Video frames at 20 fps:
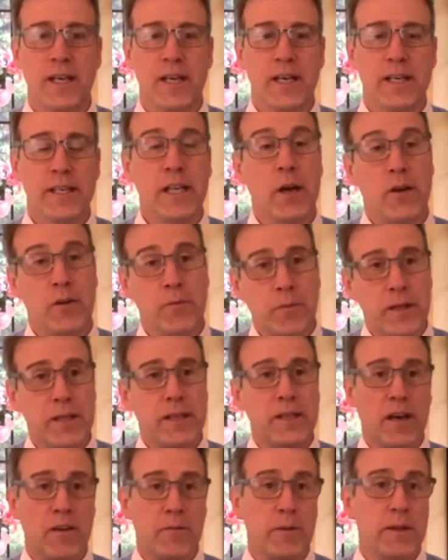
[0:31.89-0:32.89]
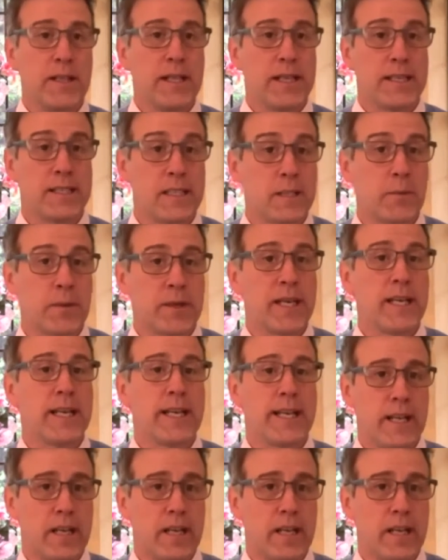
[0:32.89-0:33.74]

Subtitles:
you know, I've been there since the beginning,